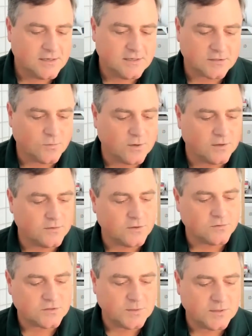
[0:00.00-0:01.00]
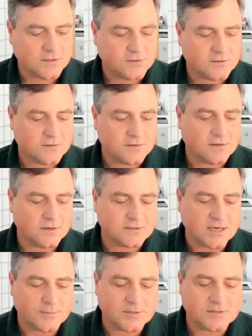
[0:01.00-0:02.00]
He's a well-known speaker on
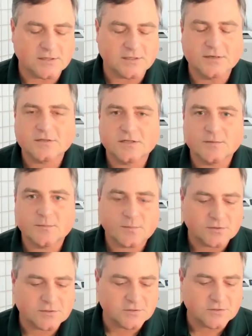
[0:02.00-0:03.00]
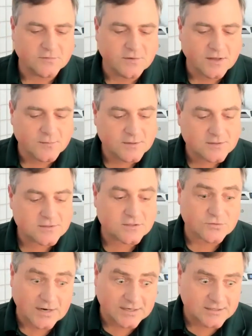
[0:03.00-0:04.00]
topics of leadership, personal development,
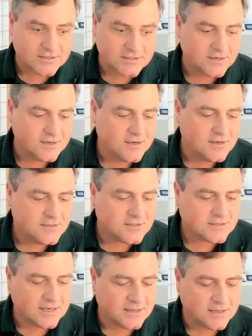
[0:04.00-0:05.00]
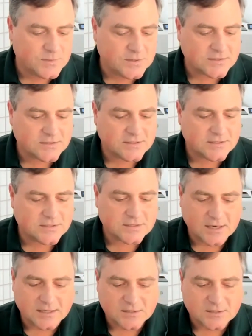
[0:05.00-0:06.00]
strategy, scaling businesses,
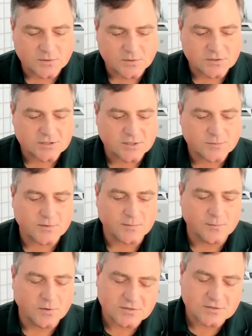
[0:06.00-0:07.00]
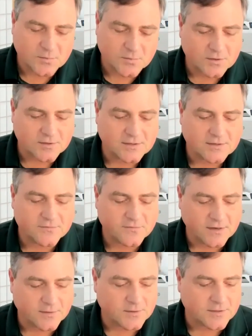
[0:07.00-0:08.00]
entrepreneurship, and most importantly,
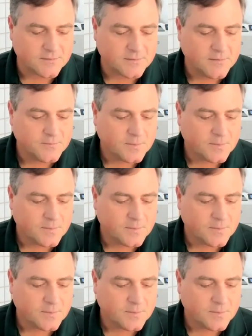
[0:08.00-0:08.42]
family.